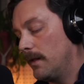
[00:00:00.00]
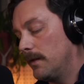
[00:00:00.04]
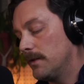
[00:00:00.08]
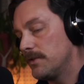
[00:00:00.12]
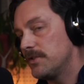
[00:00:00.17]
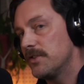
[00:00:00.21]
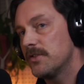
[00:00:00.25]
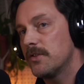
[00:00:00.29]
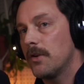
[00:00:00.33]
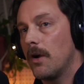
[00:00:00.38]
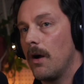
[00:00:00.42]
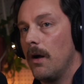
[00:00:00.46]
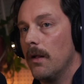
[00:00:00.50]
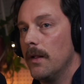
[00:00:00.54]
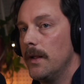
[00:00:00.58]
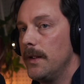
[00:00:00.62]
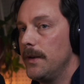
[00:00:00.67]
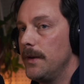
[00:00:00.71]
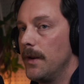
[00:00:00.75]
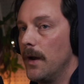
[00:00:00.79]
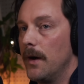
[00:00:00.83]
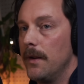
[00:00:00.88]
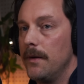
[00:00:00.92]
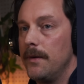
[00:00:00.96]
Let's just call it
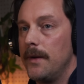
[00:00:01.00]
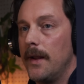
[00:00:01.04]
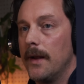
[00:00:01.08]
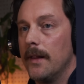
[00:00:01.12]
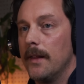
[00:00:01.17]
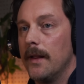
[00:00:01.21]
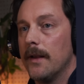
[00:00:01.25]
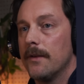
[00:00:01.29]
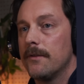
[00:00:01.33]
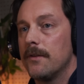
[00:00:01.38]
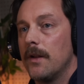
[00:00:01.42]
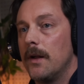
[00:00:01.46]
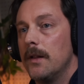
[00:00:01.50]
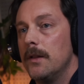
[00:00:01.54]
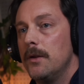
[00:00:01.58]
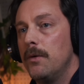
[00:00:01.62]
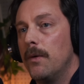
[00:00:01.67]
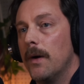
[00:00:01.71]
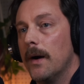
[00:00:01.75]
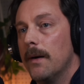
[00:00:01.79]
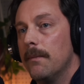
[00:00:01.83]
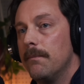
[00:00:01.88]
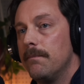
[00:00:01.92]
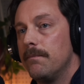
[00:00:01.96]
none L S dot
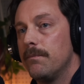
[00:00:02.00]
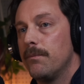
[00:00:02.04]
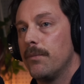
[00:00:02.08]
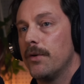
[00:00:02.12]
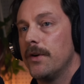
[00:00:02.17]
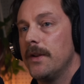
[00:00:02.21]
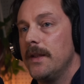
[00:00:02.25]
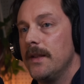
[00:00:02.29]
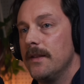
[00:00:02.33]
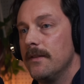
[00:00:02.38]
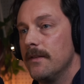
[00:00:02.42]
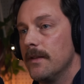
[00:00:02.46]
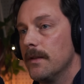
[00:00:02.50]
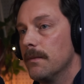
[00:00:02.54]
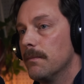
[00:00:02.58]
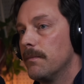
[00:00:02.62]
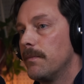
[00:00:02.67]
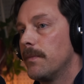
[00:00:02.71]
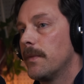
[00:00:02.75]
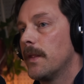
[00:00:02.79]
lua. Pretty easy.